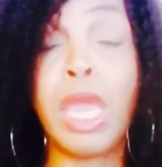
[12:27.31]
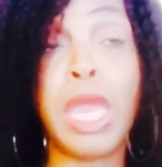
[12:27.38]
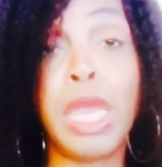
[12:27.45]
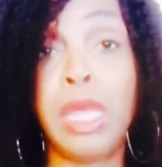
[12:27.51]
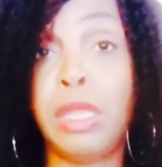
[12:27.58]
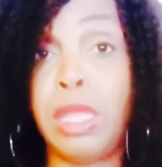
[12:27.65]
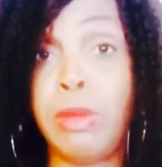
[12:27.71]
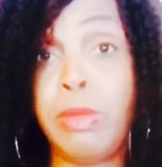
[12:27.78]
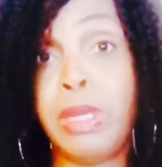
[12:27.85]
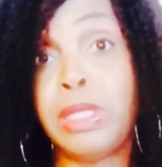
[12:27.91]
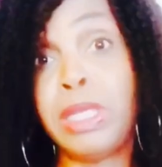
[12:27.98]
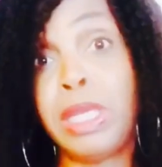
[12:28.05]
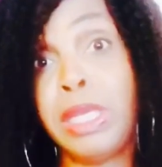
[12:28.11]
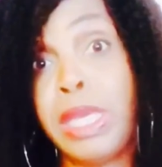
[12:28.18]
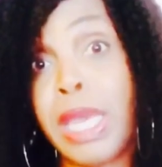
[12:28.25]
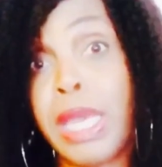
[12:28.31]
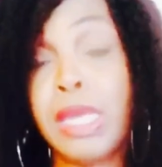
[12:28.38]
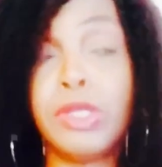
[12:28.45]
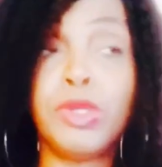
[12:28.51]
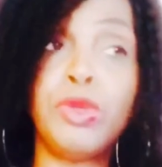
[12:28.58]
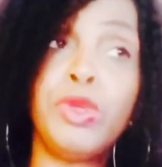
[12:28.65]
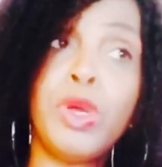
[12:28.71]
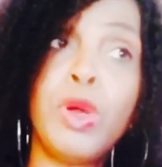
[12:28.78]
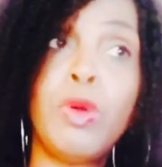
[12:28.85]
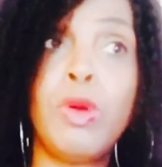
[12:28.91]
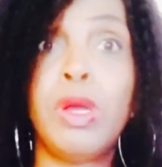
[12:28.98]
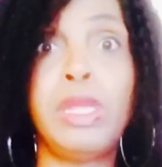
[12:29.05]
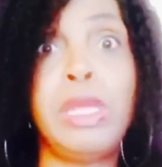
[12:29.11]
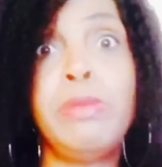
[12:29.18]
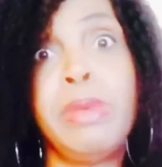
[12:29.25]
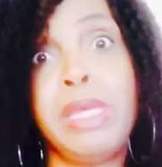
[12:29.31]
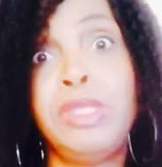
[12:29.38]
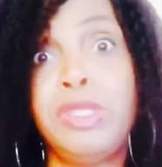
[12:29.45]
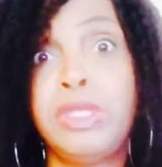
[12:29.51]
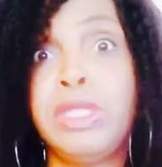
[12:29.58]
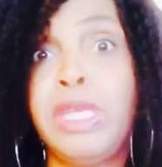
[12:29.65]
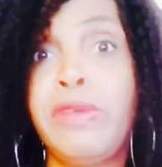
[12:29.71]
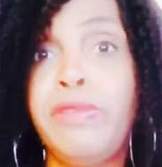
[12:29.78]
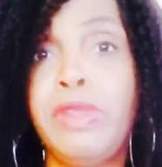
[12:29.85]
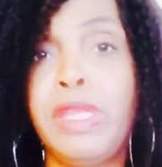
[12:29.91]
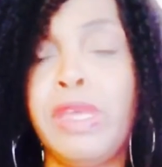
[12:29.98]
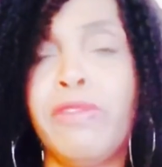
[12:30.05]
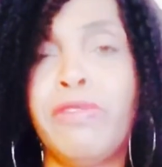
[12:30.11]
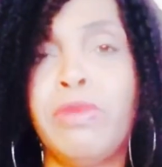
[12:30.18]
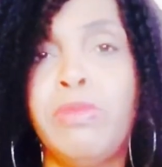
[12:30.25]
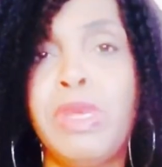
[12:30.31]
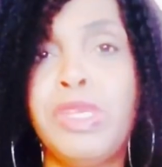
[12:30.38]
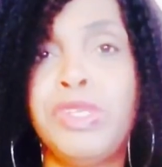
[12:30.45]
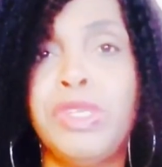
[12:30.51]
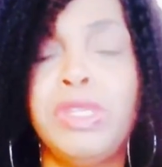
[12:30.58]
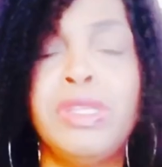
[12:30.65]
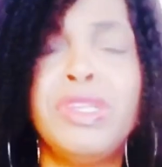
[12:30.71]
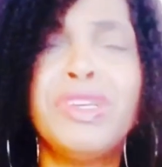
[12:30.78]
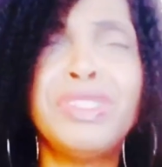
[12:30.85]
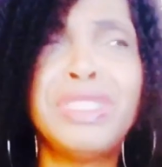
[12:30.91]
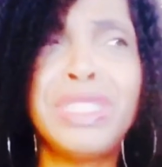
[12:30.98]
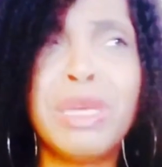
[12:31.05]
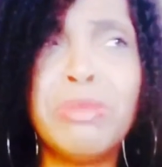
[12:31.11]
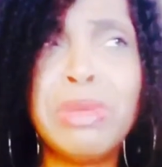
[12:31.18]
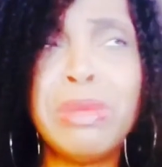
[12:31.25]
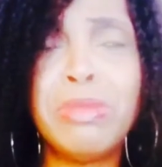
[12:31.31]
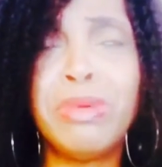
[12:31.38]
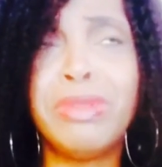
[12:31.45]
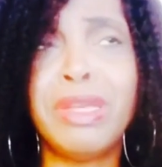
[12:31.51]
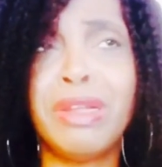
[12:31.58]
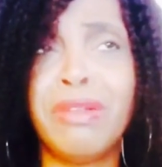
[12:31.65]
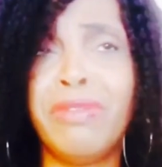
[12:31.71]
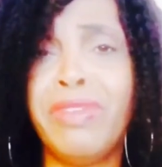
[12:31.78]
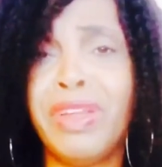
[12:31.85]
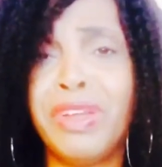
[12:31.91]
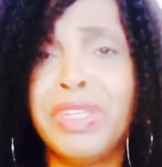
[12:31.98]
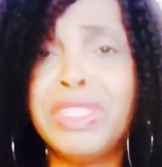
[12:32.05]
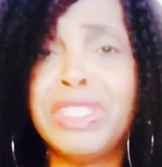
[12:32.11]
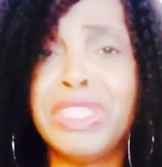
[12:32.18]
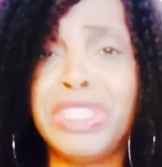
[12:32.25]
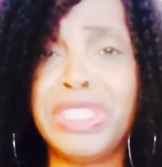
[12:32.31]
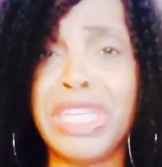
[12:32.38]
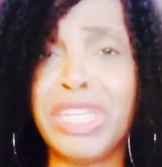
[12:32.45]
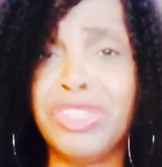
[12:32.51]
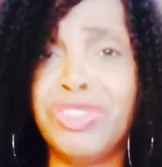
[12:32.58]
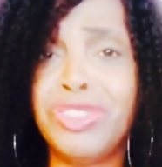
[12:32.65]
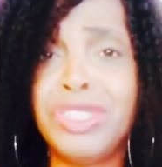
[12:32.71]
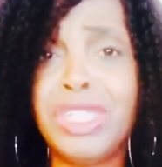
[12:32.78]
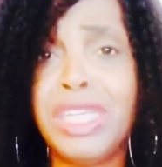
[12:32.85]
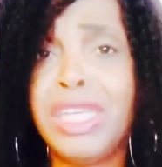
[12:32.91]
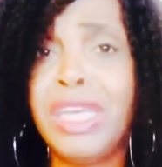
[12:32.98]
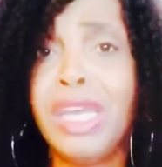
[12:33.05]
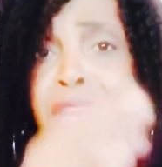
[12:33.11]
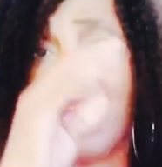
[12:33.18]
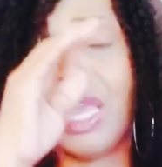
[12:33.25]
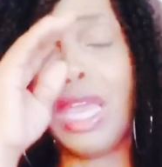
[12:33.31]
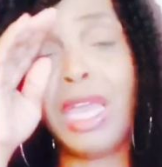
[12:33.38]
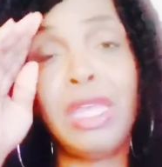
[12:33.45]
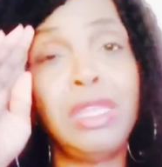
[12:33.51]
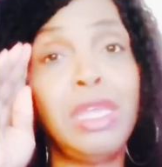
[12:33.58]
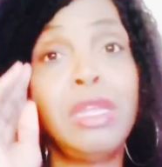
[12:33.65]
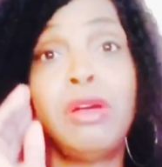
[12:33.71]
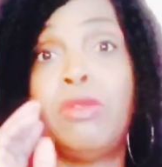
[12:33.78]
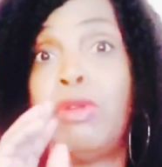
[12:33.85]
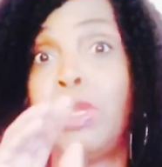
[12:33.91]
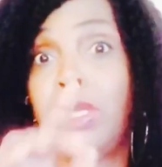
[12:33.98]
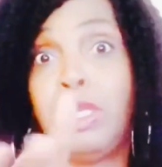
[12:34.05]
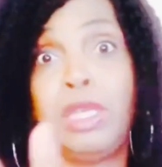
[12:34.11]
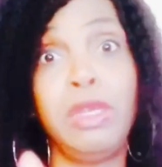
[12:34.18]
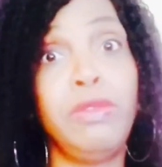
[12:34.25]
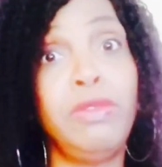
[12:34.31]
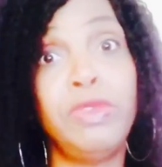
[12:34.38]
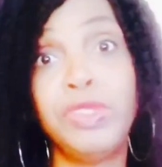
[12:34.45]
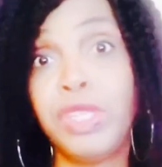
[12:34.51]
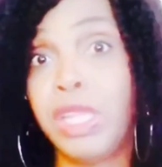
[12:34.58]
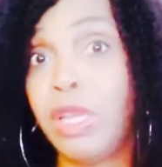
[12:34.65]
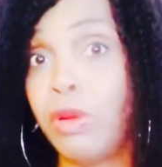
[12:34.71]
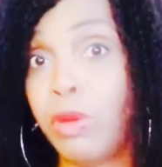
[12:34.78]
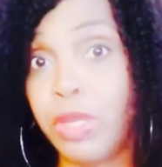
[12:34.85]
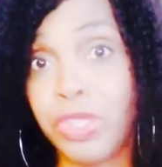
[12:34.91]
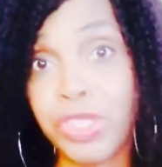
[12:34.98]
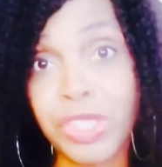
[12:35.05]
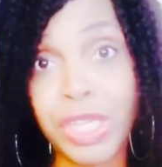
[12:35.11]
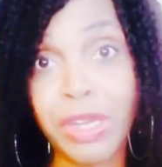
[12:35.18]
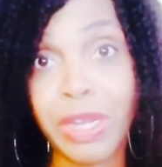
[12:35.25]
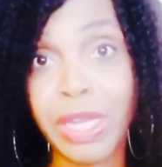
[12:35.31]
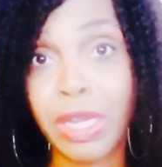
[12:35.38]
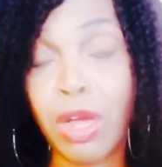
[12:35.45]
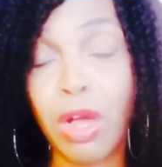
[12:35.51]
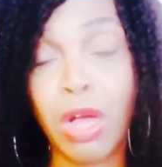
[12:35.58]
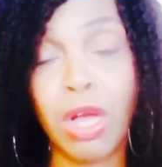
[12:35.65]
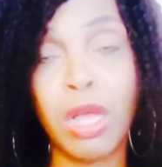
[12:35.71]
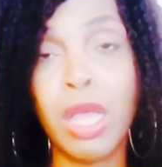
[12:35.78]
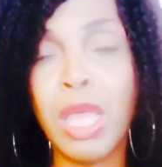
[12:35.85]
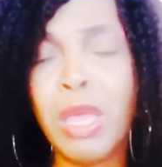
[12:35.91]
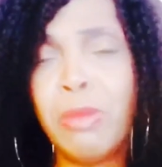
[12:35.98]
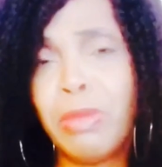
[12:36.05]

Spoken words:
And they may say yes or no, or they may just give you the information. There's some people that are very stingy, and they don't want to share at all.